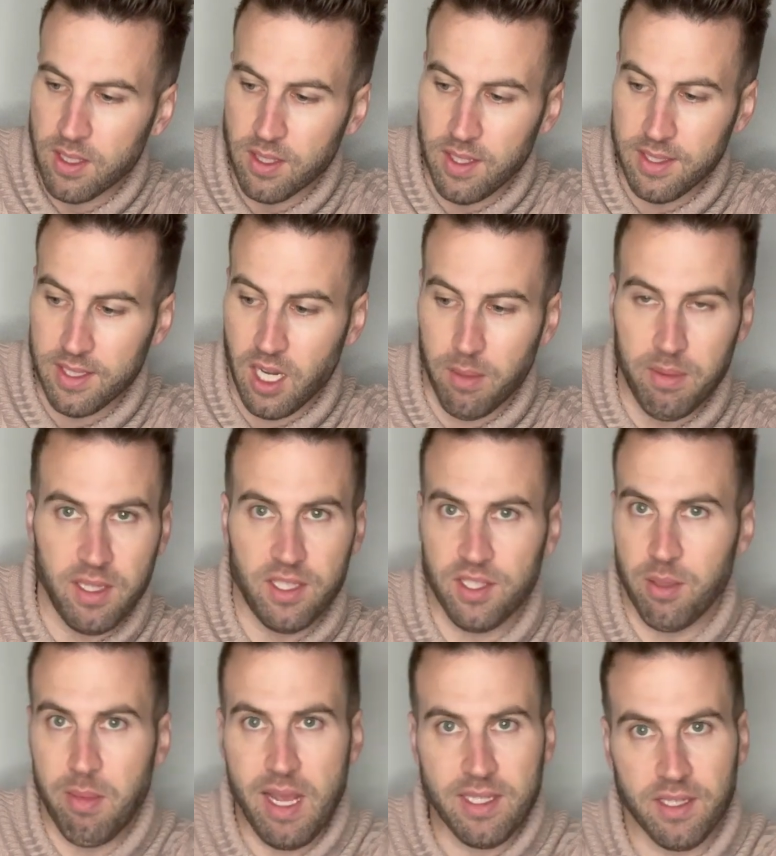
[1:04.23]
So this is going to be just
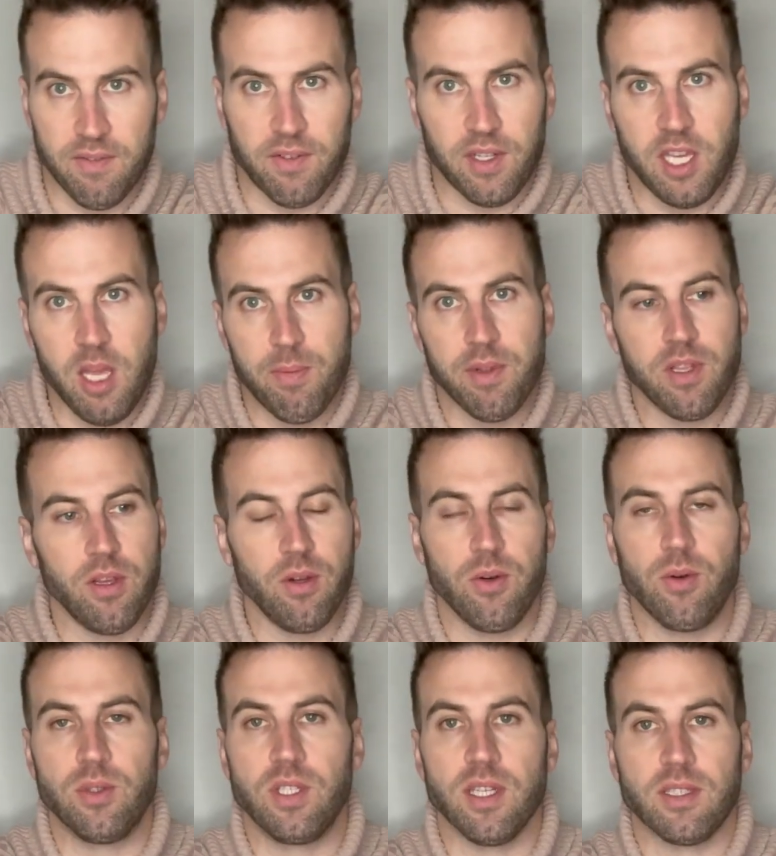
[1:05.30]
amazing for keeping
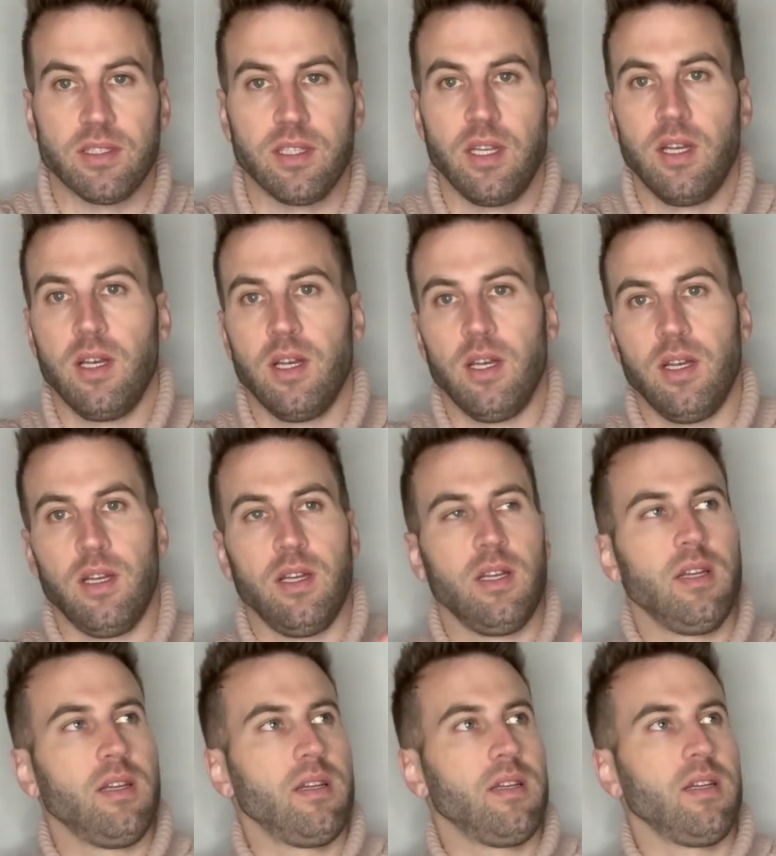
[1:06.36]
you just
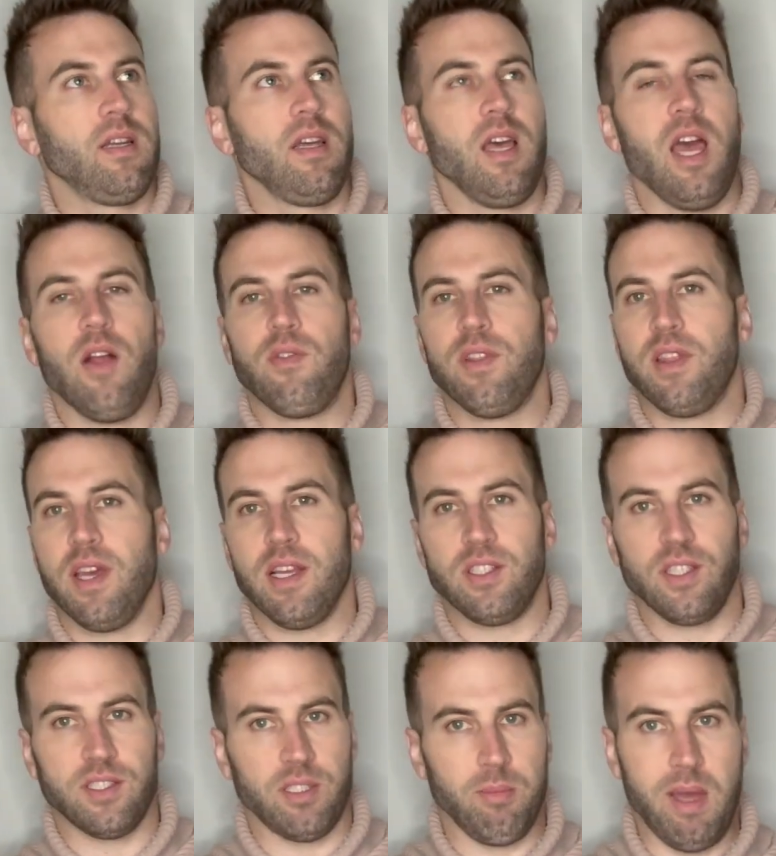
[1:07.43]
everything
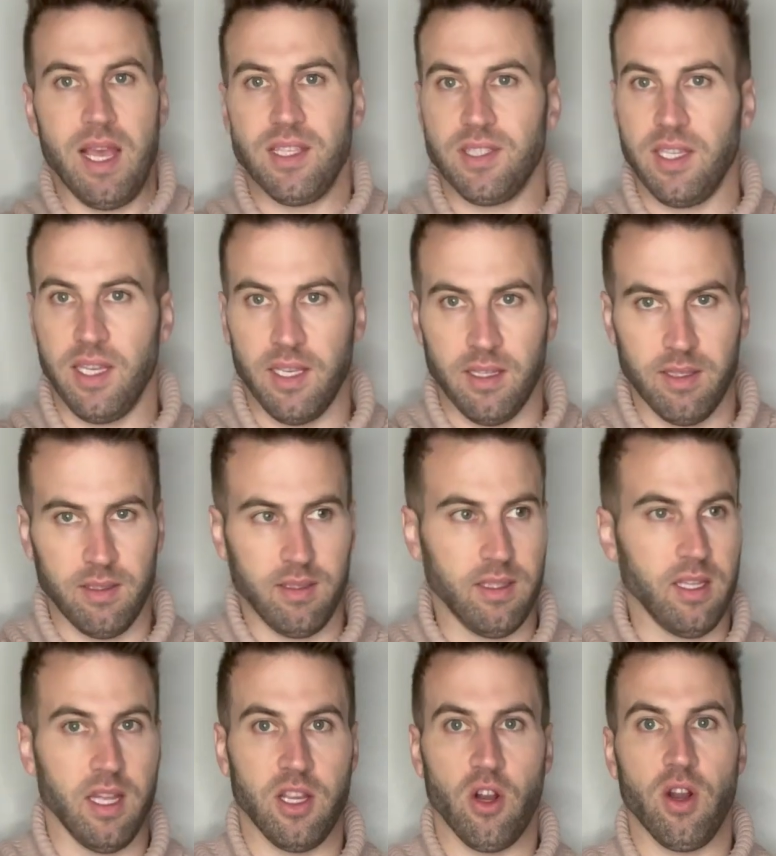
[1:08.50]
just amazing
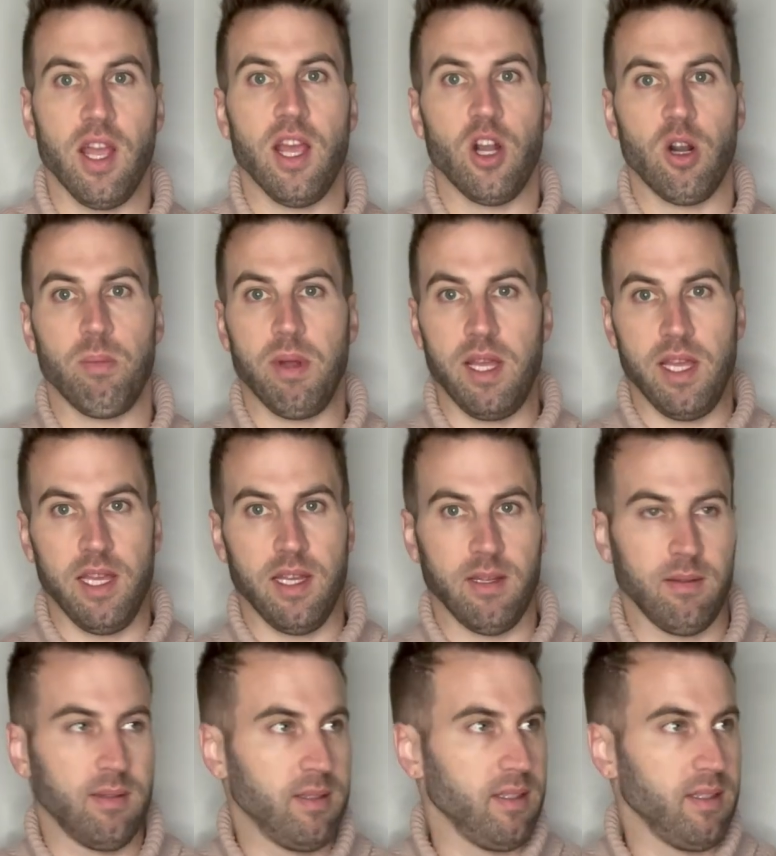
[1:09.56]
in your inner being.